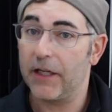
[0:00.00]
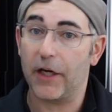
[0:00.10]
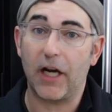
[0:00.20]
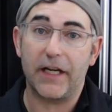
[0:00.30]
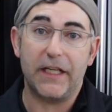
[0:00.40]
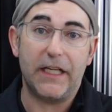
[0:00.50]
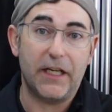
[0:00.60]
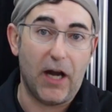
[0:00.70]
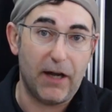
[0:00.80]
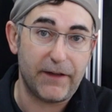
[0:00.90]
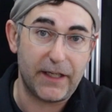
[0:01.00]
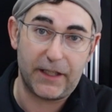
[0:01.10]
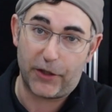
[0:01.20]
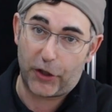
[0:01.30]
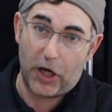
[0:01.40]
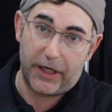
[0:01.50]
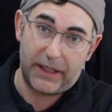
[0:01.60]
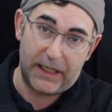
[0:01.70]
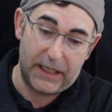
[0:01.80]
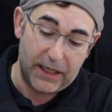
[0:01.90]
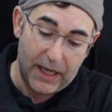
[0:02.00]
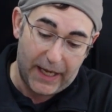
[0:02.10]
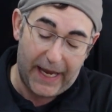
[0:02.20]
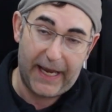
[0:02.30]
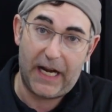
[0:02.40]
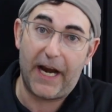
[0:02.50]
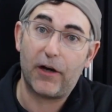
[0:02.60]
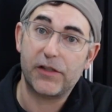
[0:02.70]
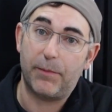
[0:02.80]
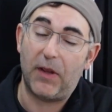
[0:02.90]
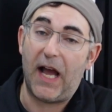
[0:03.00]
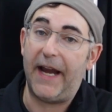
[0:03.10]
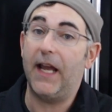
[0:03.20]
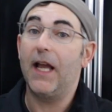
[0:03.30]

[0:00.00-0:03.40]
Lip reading: You're going to need an oven and you're going to need an air supply.